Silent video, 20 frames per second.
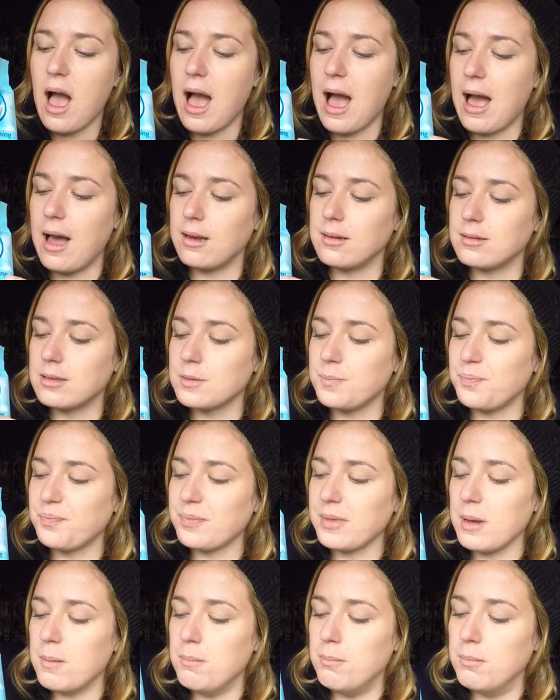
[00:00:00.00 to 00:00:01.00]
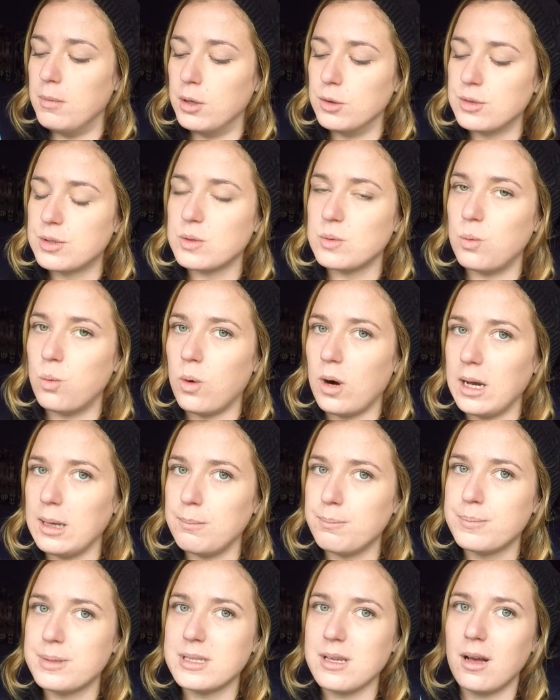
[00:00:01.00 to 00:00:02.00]
and most
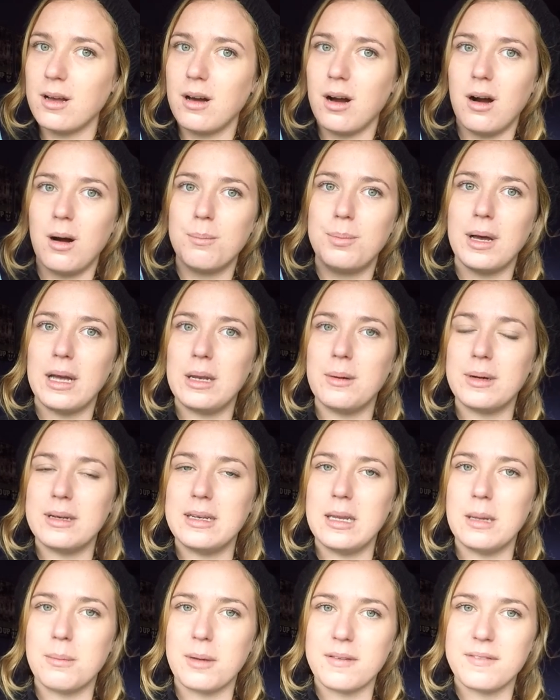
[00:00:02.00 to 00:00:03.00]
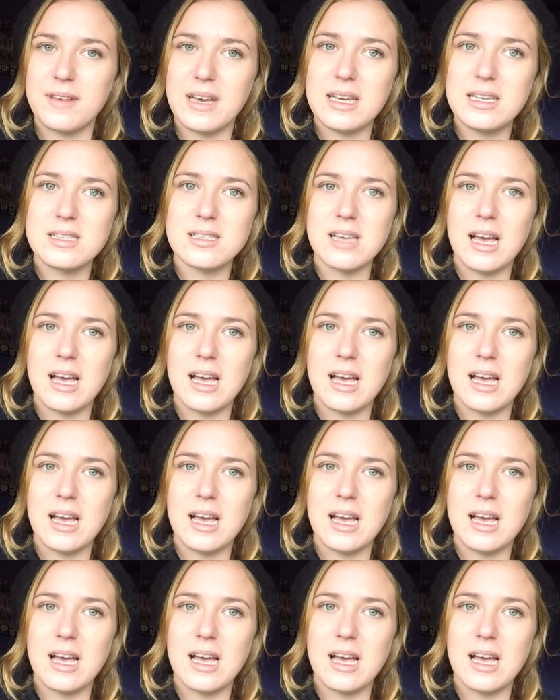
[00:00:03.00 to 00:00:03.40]
wipes I can't put anywhere near my face.